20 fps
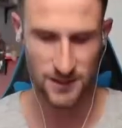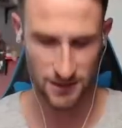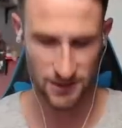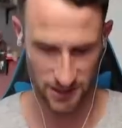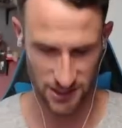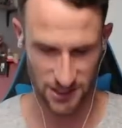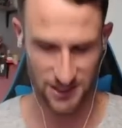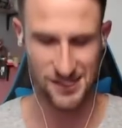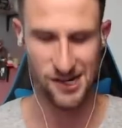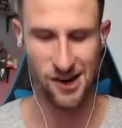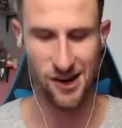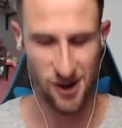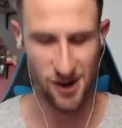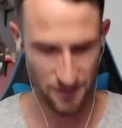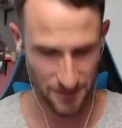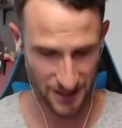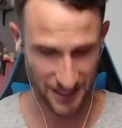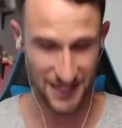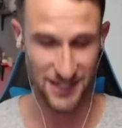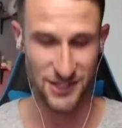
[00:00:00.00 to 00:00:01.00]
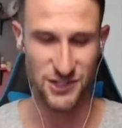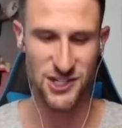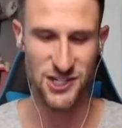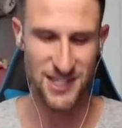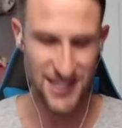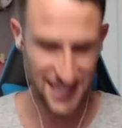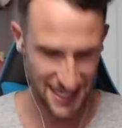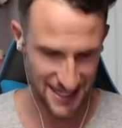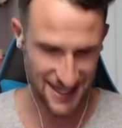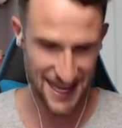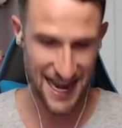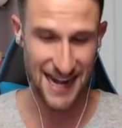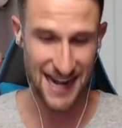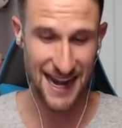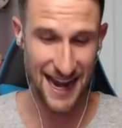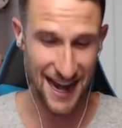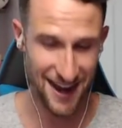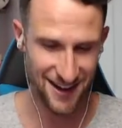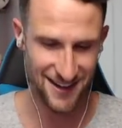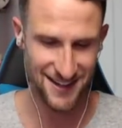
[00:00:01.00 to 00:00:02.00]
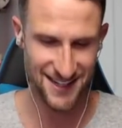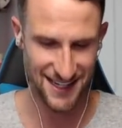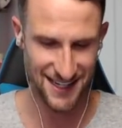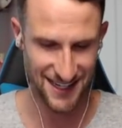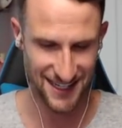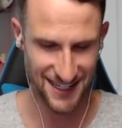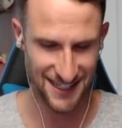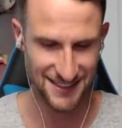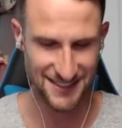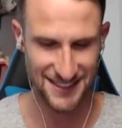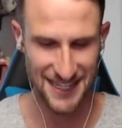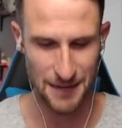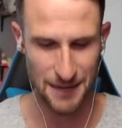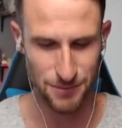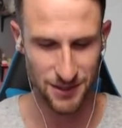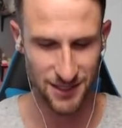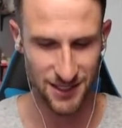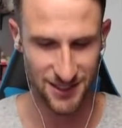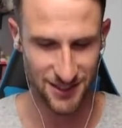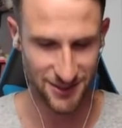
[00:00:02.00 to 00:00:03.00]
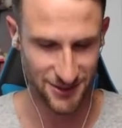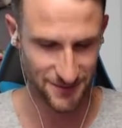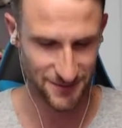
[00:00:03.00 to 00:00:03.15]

Good call because you need that air D against that balloon.